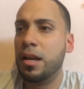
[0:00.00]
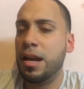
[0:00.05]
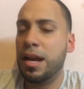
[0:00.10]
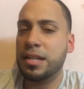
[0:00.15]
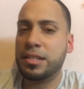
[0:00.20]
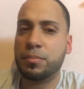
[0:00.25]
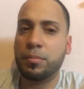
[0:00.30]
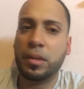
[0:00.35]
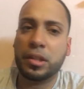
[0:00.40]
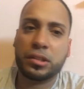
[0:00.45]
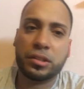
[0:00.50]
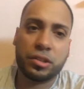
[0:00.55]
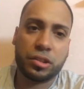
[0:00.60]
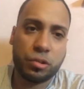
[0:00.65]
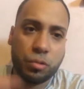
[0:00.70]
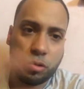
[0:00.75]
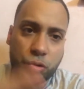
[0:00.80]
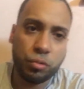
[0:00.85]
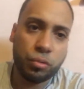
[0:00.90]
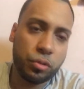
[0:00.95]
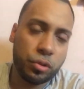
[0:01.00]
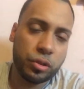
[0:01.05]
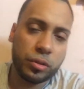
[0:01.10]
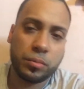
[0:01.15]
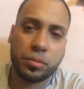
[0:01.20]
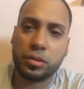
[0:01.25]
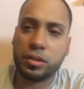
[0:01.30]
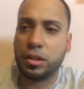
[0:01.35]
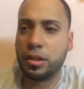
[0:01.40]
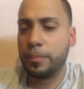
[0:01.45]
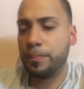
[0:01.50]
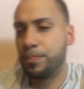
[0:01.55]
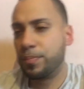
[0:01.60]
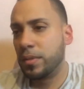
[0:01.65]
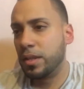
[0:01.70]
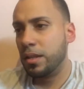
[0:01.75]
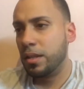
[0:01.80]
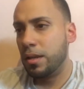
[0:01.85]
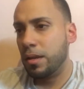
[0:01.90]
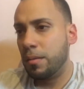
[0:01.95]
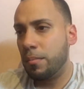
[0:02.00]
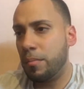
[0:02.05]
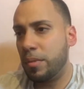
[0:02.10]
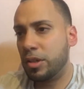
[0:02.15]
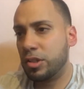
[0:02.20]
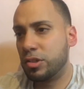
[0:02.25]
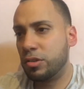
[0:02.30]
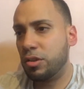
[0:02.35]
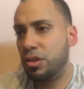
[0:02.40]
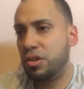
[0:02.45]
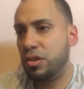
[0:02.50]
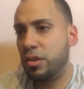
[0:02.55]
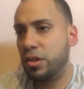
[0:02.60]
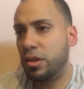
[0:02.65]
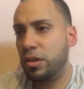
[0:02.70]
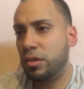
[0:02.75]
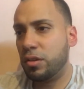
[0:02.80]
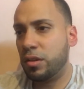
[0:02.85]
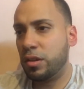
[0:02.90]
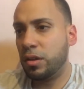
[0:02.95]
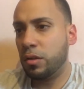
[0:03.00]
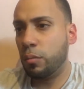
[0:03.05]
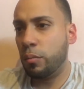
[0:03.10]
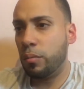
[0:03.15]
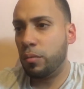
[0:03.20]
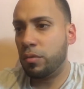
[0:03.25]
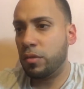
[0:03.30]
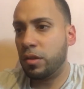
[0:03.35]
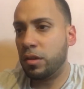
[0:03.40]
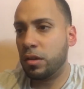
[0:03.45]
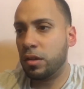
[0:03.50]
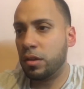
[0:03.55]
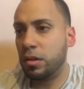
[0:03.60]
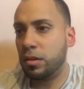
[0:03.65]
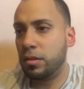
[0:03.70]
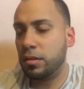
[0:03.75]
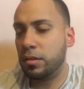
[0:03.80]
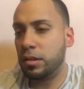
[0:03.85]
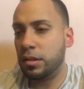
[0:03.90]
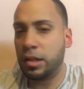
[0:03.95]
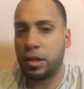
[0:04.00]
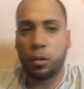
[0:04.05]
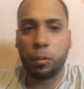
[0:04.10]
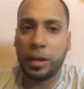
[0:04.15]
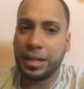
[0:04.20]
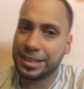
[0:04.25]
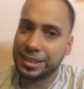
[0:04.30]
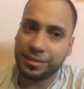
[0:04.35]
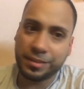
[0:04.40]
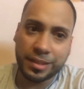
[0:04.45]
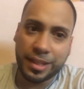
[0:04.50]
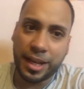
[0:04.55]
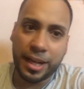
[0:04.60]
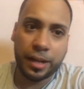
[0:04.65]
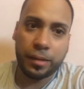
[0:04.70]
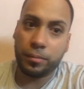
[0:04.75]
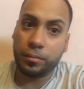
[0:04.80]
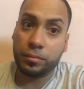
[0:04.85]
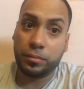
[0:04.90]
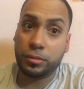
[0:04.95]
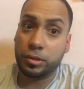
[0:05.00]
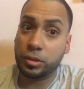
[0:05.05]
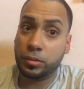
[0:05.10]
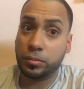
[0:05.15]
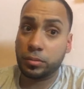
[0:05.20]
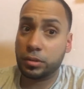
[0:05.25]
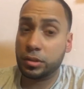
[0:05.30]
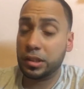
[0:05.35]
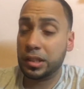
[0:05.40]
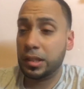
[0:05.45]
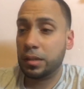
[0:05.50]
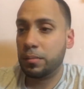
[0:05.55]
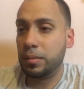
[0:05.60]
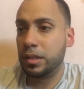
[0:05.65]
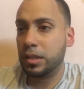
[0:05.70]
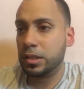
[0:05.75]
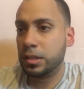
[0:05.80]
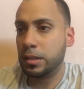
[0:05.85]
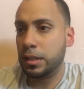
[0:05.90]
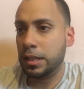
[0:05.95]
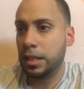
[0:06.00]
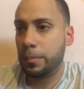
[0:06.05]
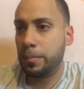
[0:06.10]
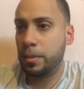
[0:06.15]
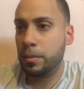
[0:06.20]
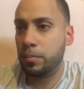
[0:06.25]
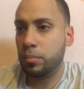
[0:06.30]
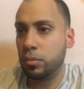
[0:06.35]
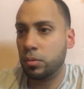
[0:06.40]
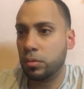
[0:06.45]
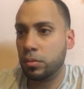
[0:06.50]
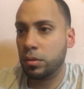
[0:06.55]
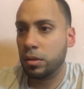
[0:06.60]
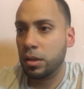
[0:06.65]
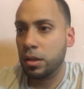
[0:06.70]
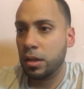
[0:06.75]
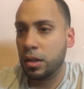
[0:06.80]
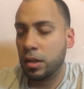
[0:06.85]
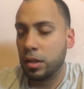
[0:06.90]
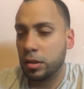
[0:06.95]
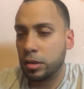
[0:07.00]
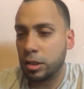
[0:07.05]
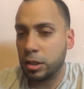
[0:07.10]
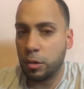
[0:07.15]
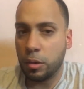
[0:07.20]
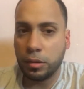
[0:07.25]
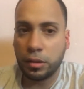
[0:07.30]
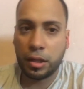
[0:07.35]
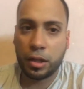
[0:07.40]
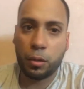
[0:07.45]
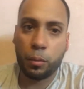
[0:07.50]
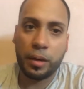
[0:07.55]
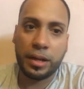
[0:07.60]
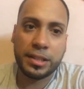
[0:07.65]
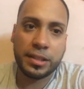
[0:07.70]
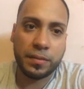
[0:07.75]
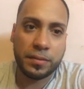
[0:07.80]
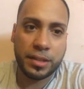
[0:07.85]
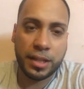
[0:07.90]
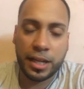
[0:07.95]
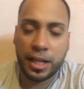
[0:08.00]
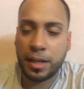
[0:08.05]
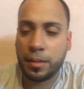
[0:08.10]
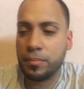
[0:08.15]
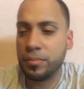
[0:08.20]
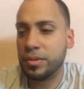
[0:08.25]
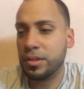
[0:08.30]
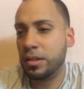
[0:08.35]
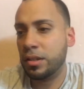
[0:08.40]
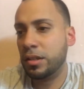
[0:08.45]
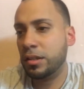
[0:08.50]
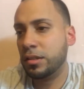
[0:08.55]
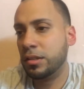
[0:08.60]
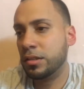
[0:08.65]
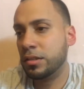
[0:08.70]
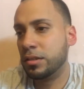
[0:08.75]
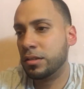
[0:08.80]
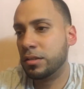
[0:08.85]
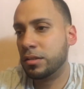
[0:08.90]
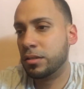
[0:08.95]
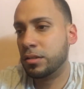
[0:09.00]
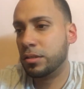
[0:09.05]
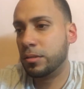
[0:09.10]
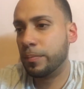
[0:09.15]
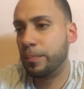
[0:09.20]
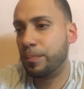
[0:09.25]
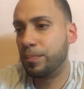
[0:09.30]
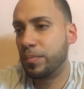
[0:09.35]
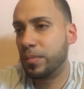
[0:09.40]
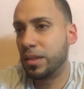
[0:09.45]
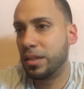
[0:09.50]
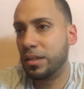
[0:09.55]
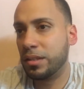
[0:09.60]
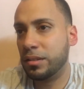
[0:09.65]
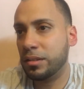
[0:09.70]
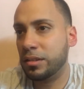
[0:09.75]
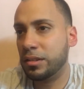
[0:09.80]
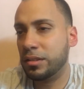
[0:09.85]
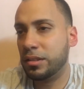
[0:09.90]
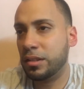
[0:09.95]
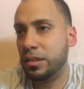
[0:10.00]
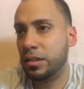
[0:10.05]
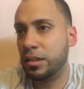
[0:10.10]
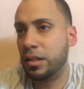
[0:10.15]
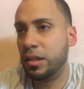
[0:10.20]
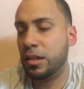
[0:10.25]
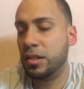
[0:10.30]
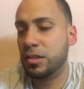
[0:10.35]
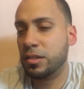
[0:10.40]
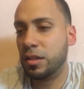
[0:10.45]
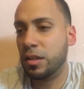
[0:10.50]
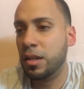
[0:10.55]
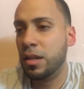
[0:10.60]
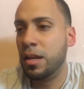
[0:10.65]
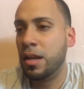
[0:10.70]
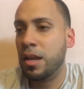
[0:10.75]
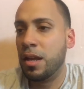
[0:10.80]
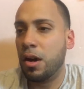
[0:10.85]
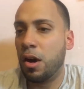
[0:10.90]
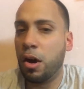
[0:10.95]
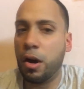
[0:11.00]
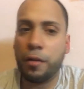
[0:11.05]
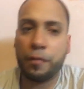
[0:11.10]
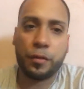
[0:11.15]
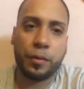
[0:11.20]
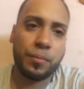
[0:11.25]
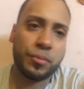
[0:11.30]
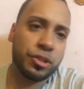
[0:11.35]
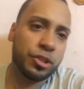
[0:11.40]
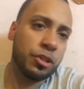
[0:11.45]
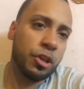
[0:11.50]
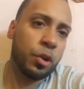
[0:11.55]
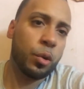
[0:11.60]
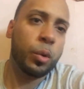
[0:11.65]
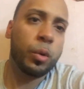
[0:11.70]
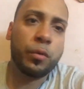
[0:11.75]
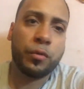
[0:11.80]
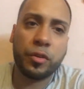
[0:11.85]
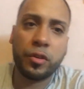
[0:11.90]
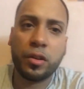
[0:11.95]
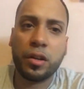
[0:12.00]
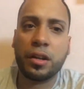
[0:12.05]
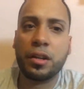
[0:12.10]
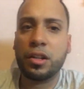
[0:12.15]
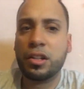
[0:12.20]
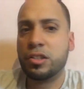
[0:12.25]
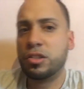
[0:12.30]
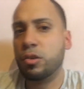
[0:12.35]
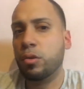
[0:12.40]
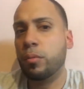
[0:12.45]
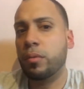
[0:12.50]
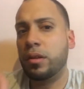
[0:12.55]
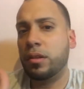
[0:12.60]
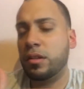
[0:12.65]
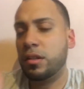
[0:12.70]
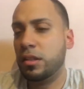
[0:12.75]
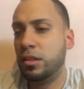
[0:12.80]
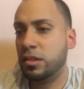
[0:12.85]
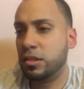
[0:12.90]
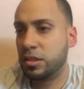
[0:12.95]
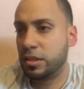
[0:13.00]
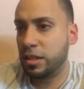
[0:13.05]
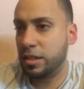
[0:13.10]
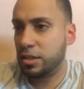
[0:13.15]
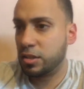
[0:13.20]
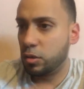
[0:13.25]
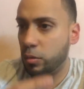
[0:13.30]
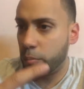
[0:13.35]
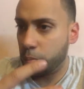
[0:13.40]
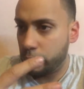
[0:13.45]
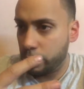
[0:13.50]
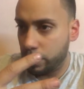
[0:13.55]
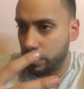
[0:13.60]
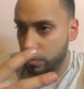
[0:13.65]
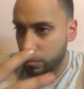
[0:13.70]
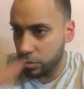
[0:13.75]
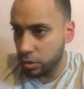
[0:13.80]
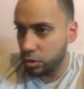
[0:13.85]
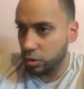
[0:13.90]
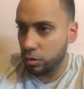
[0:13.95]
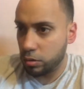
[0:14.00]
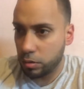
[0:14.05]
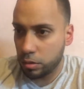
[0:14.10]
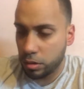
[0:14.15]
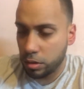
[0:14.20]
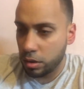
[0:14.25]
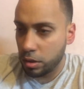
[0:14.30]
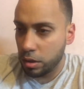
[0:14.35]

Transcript: as much as you do, you know what I'm saying? Make sure they're they're they're they're not a waste of time, you know what I'm saying? Because a lot of people deal with a lot of wasted times and they just they then it's hard for them to start over and they so and they just get so you know